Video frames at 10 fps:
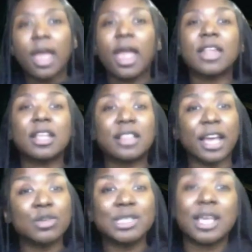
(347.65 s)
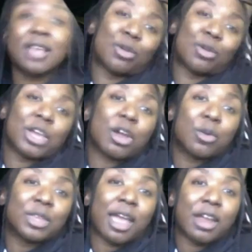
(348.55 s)
And then, like you said, you don't care
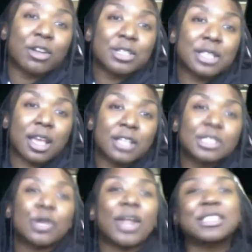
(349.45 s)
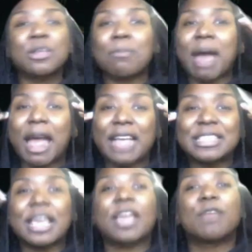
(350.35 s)
what the haters think. So that's the
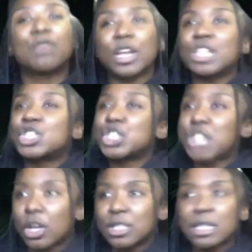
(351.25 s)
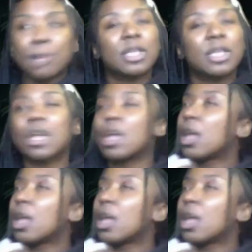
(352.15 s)
mindset. If you're going to share something,